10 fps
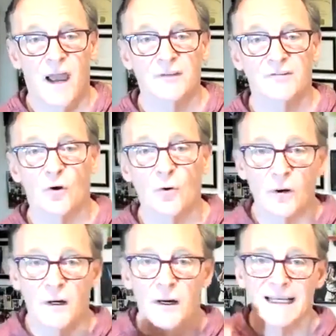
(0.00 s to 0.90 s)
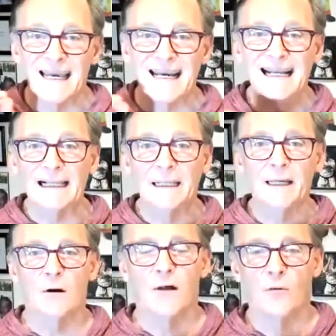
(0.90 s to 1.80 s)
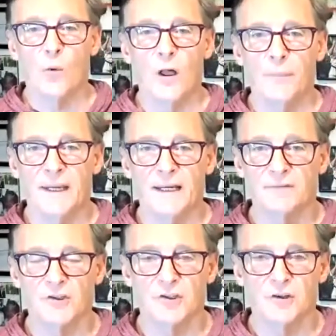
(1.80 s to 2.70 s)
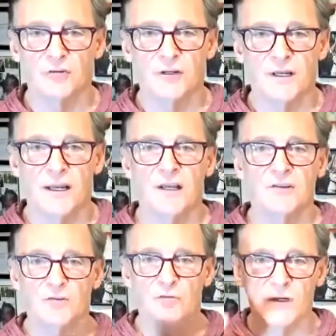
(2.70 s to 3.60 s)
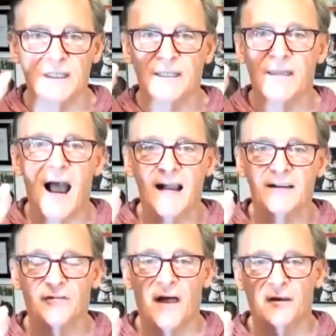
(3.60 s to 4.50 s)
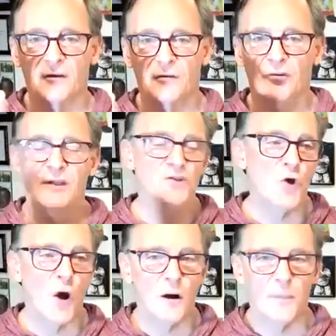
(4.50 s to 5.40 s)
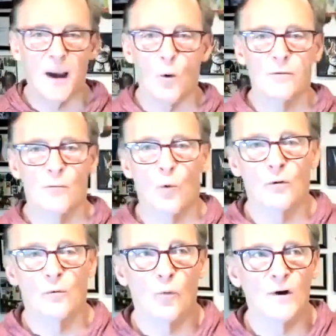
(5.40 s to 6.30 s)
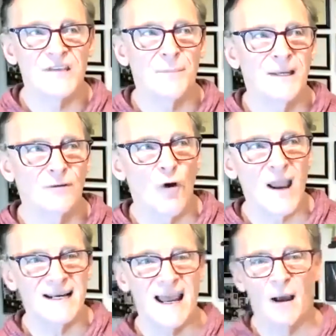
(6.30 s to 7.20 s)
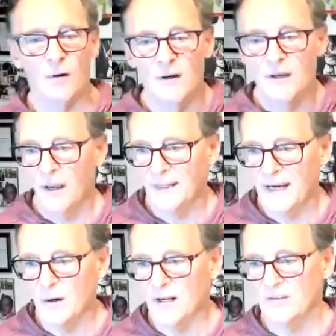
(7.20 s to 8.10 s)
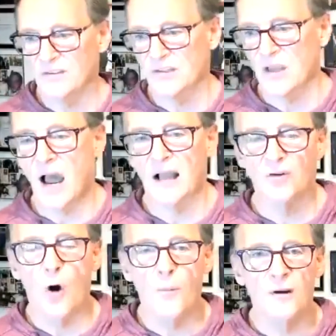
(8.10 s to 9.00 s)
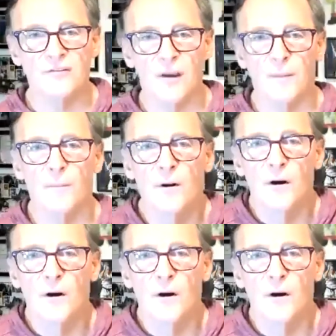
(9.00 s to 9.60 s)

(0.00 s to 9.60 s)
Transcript: And so getting clear on the well-being of the children is really the highest value. So let's talk about what does that mean right now? I mean, here it is, it's October as I'm